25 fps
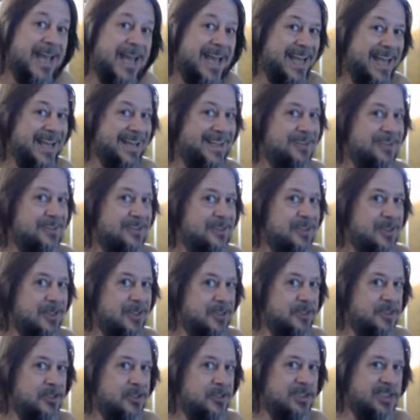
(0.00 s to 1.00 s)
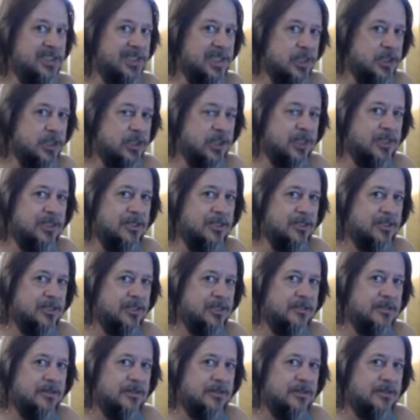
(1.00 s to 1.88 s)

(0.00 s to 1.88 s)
and a decision